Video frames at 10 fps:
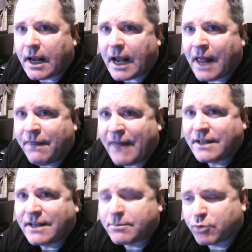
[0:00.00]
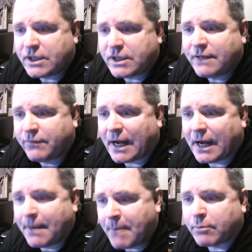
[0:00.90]
And that is perceived
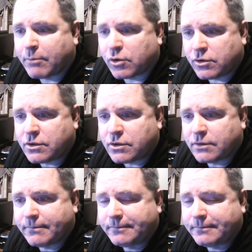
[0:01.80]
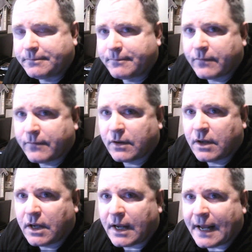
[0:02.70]
by members,
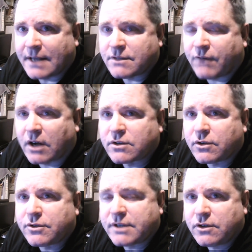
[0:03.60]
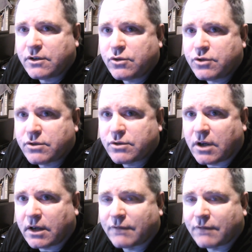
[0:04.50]
as Fox 13 News
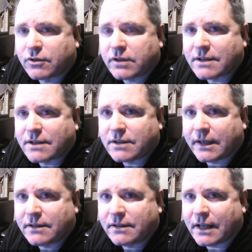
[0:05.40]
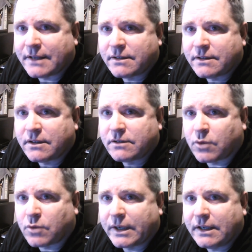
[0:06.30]
Utah covered last night, and I did the
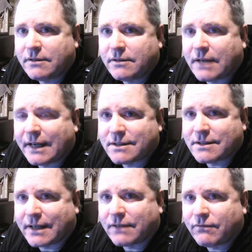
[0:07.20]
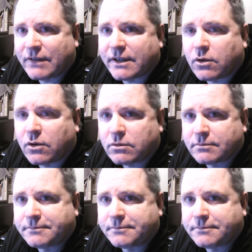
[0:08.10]
29 second video,